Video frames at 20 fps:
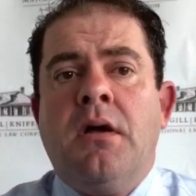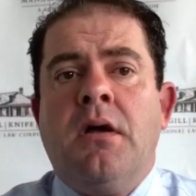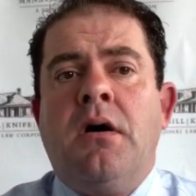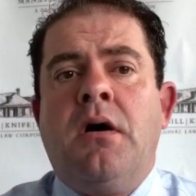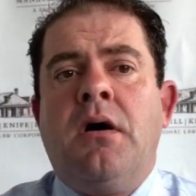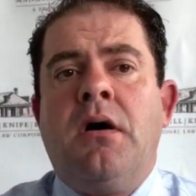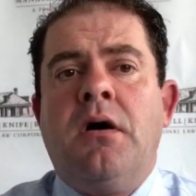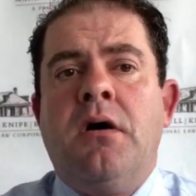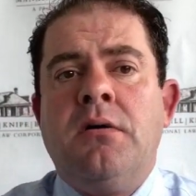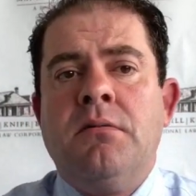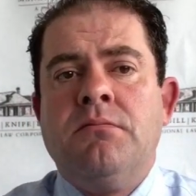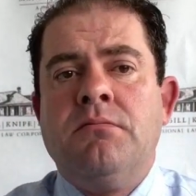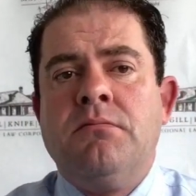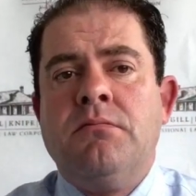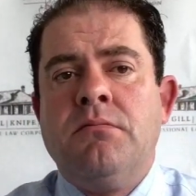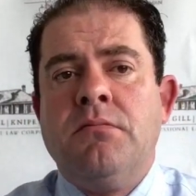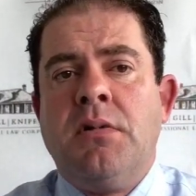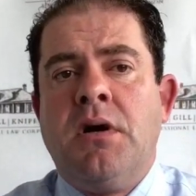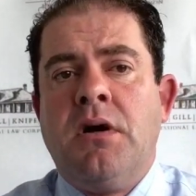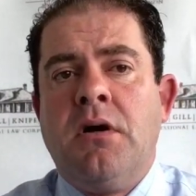
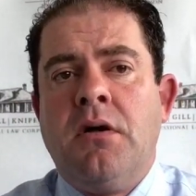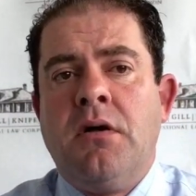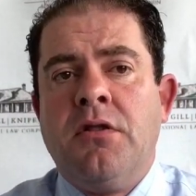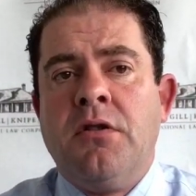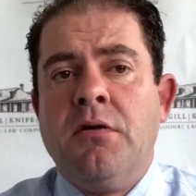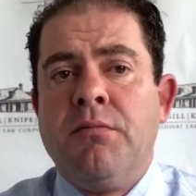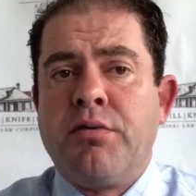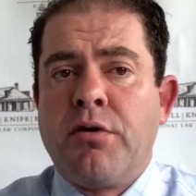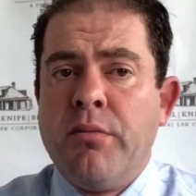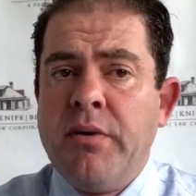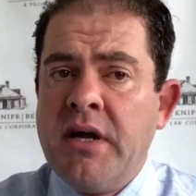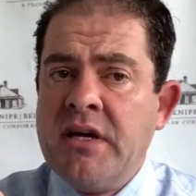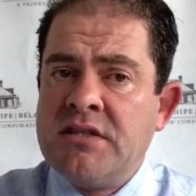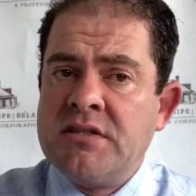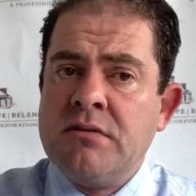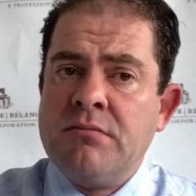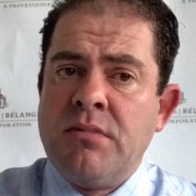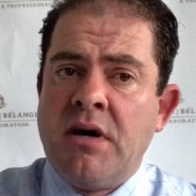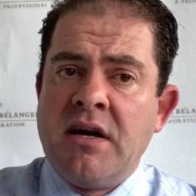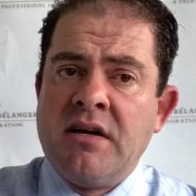the probation
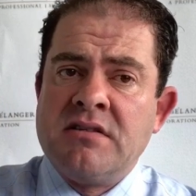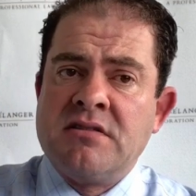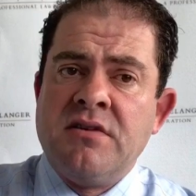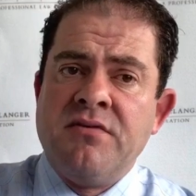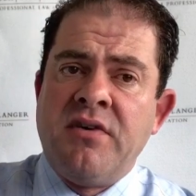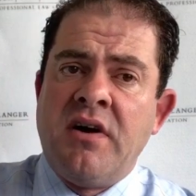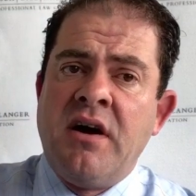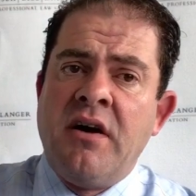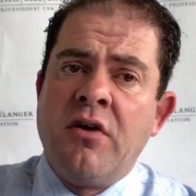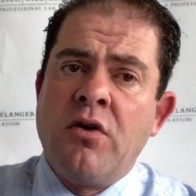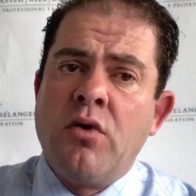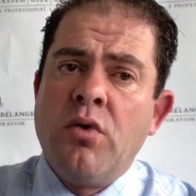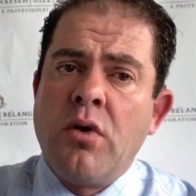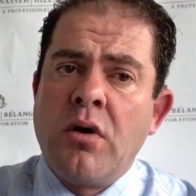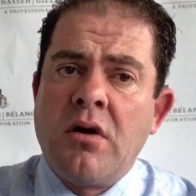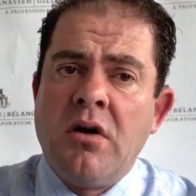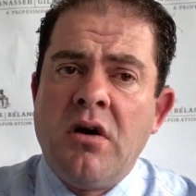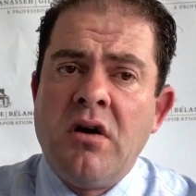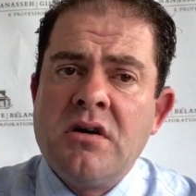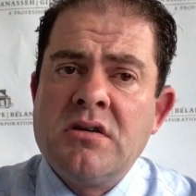minus the fine and court
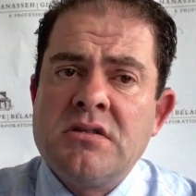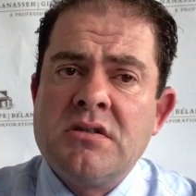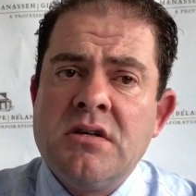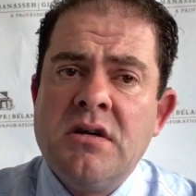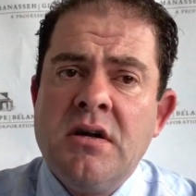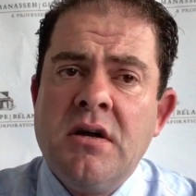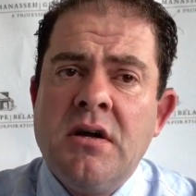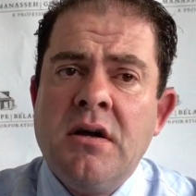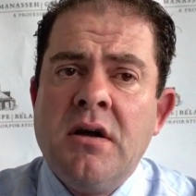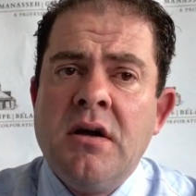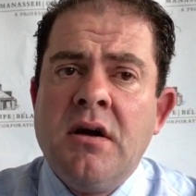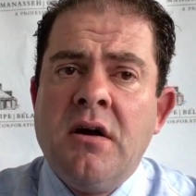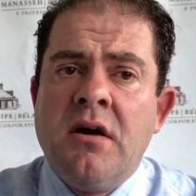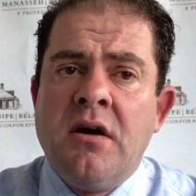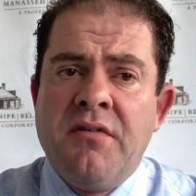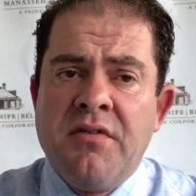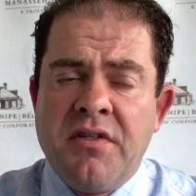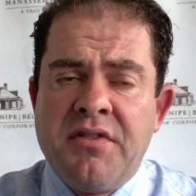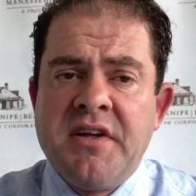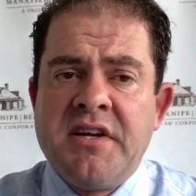cost
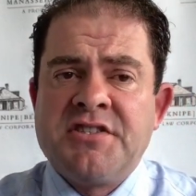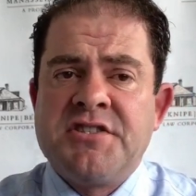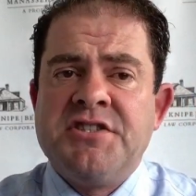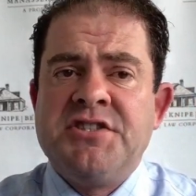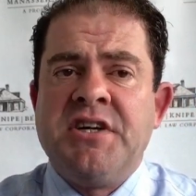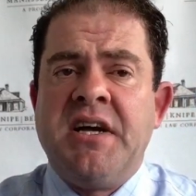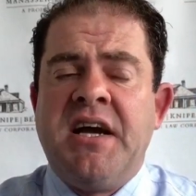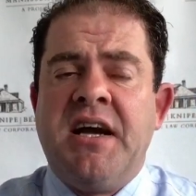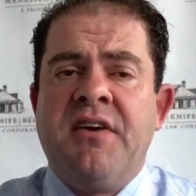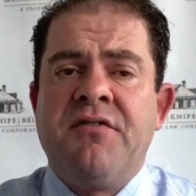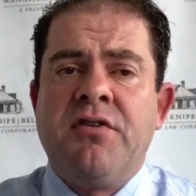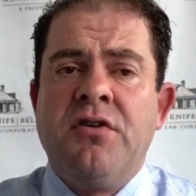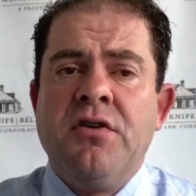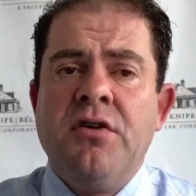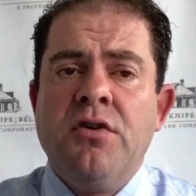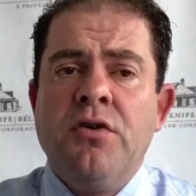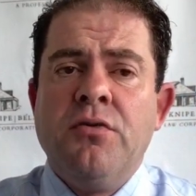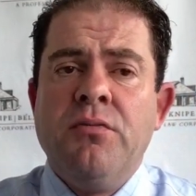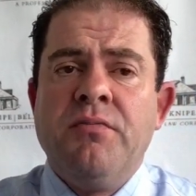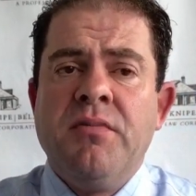of the things that you have to do.
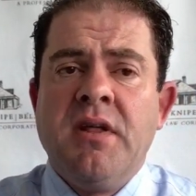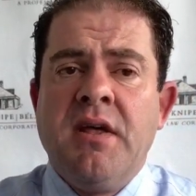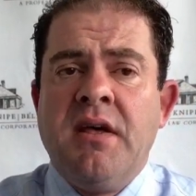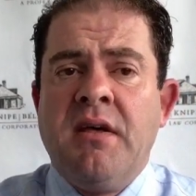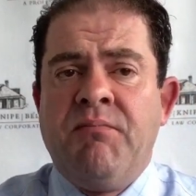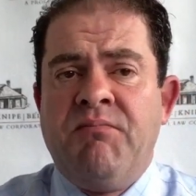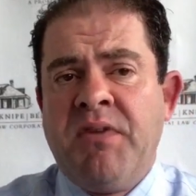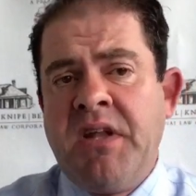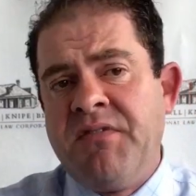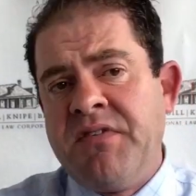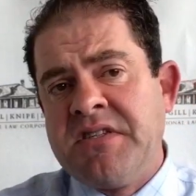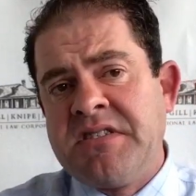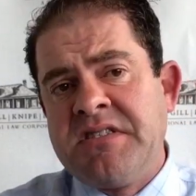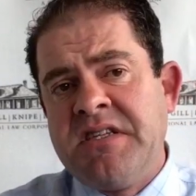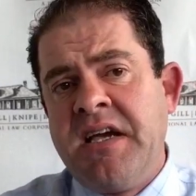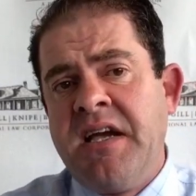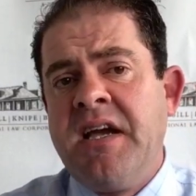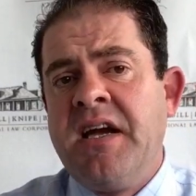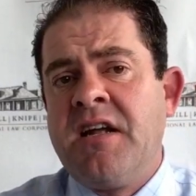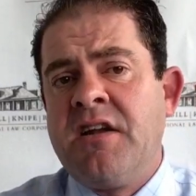And if you
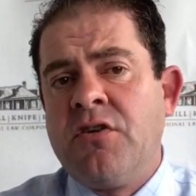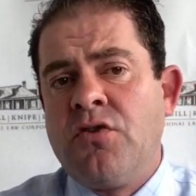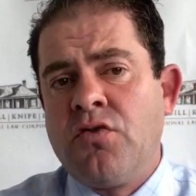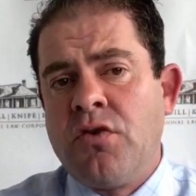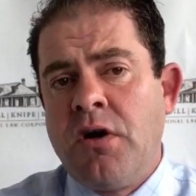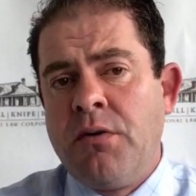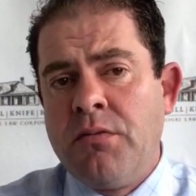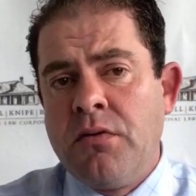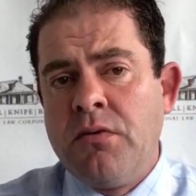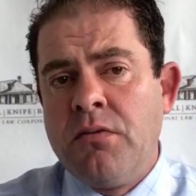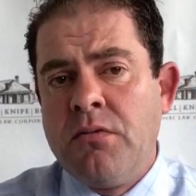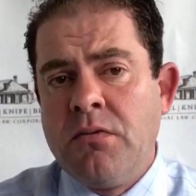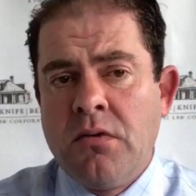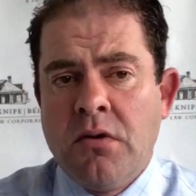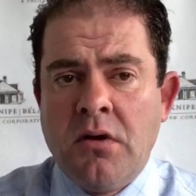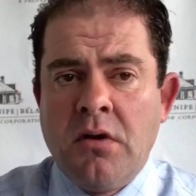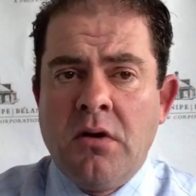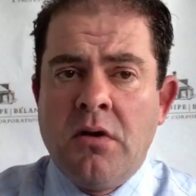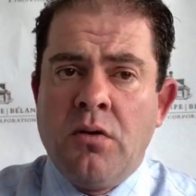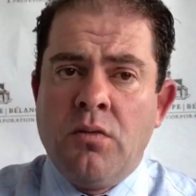stay out of trouble
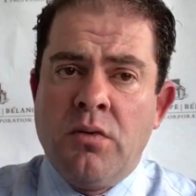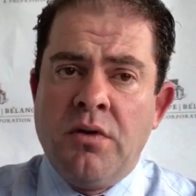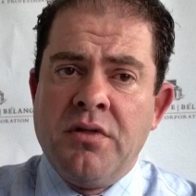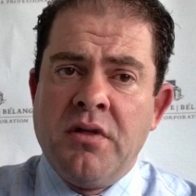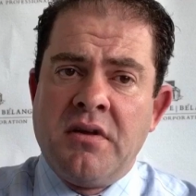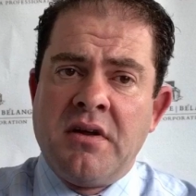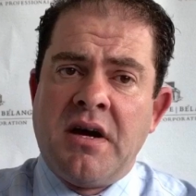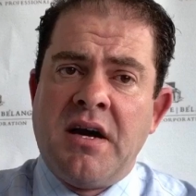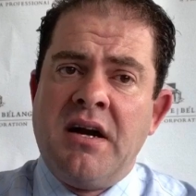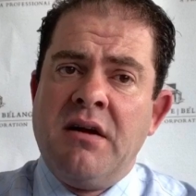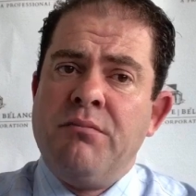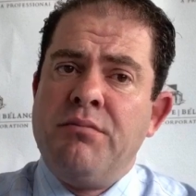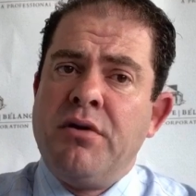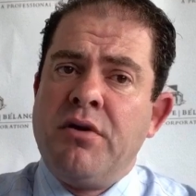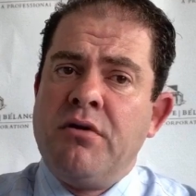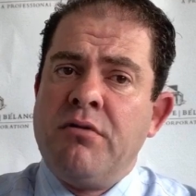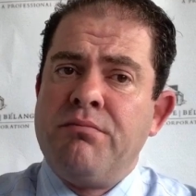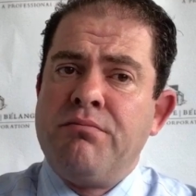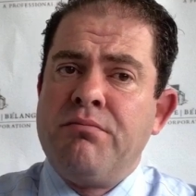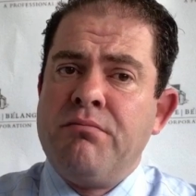when the time
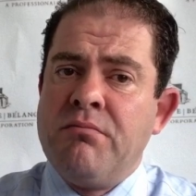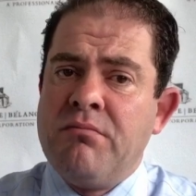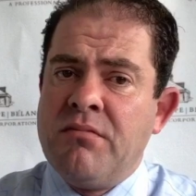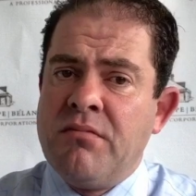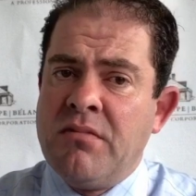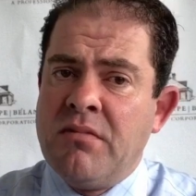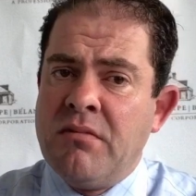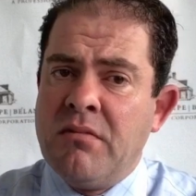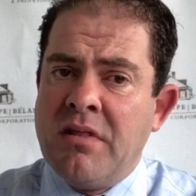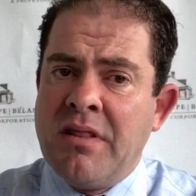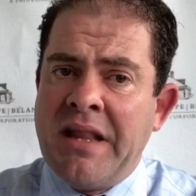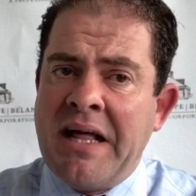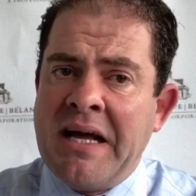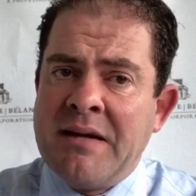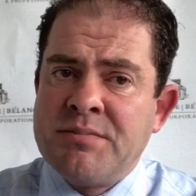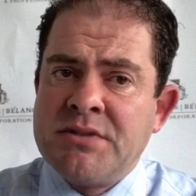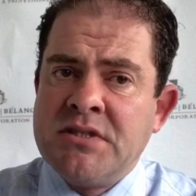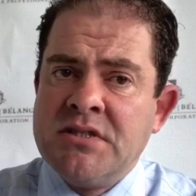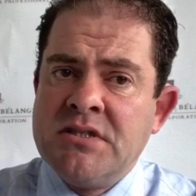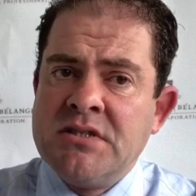period
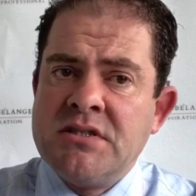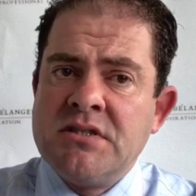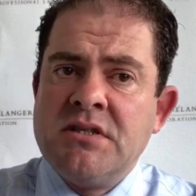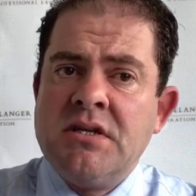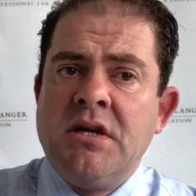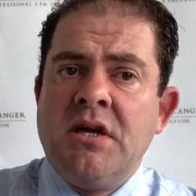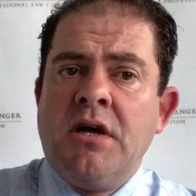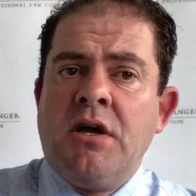lapses,